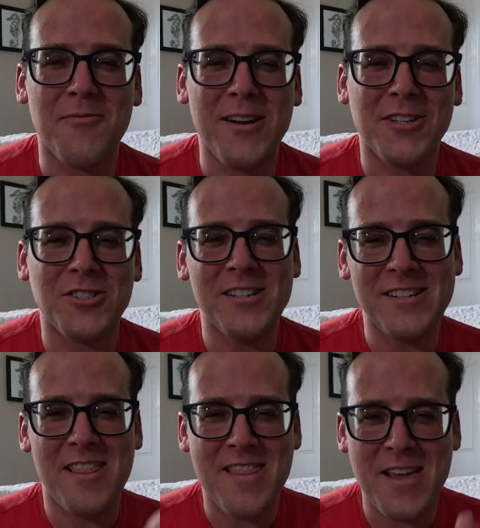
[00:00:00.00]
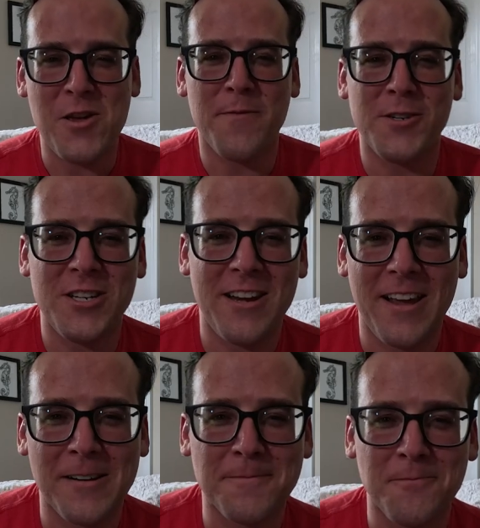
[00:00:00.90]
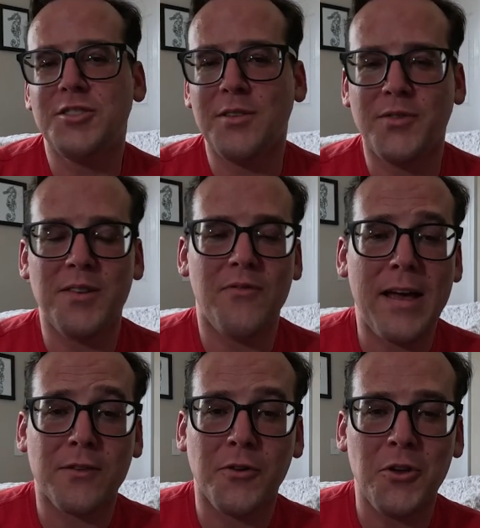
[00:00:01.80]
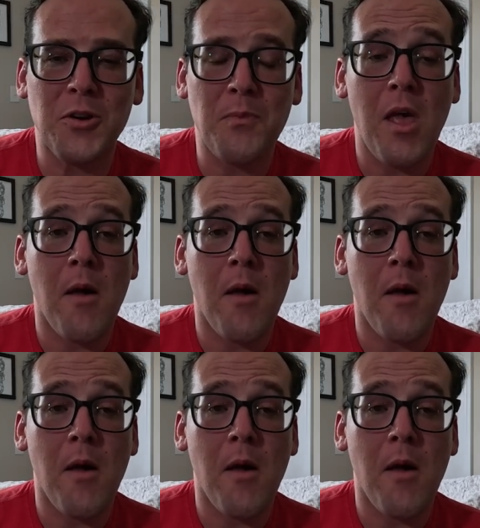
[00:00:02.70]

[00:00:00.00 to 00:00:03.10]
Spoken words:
it, Russia. Thank you for cheating. Just a fun fact for you,